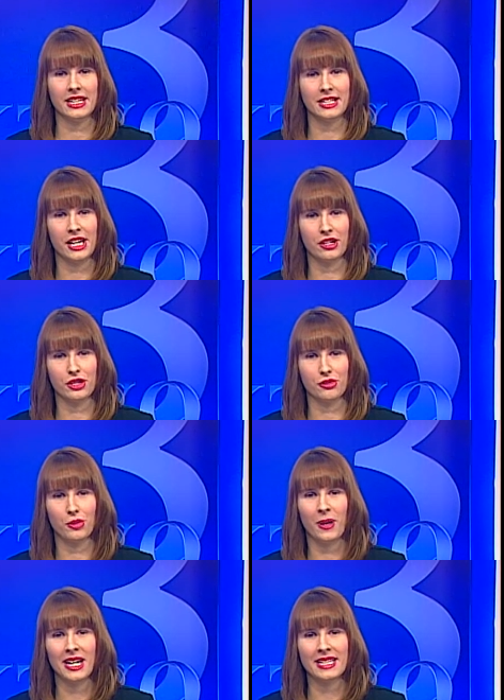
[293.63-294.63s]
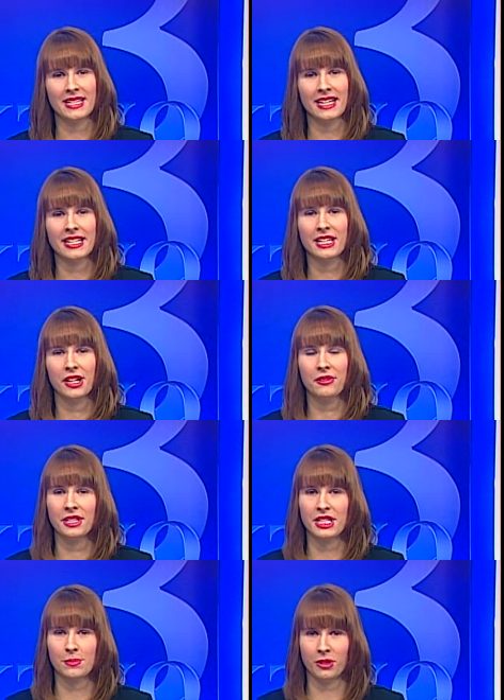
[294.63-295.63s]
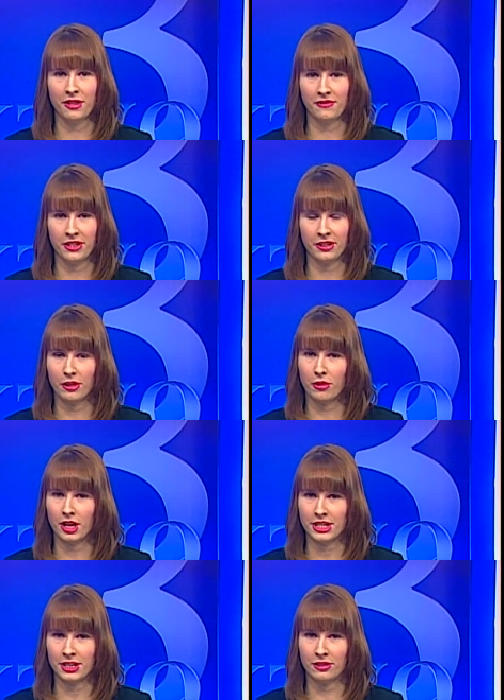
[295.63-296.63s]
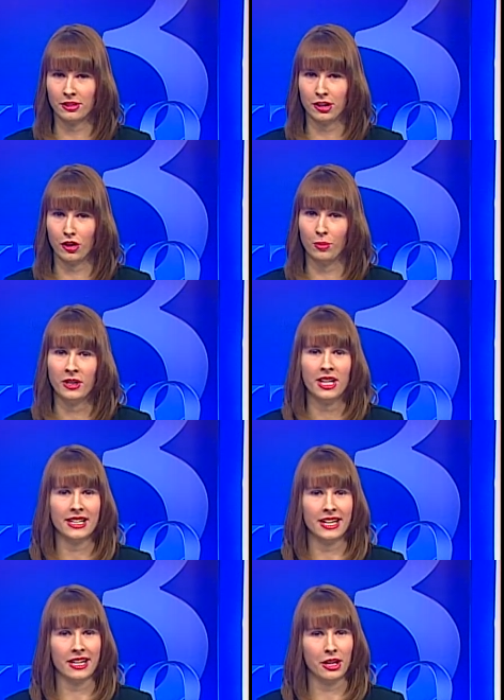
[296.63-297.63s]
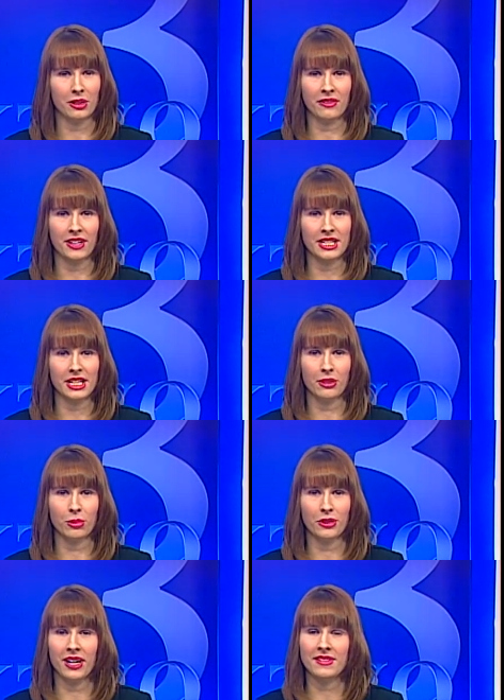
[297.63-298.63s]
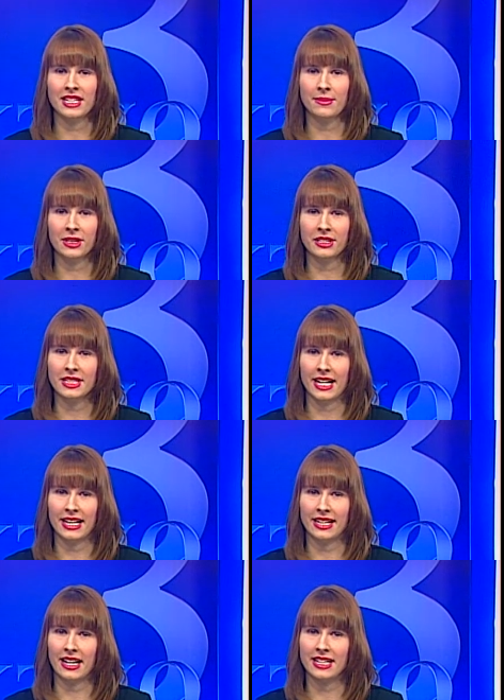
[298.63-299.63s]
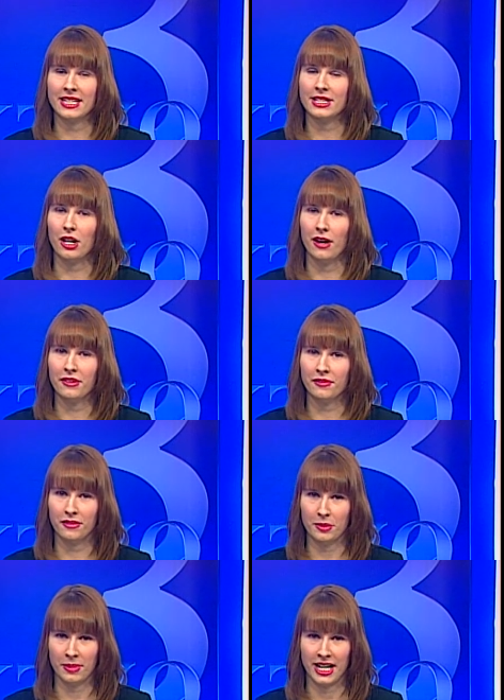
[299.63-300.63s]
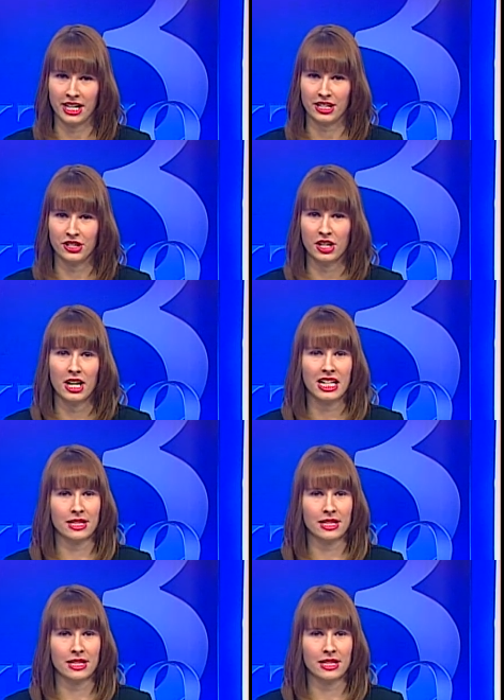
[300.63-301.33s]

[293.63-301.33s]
The terrorist group ISIS has killed and spread fear across the globe, yet other events in the world have seemingly taken ISIS off the front page.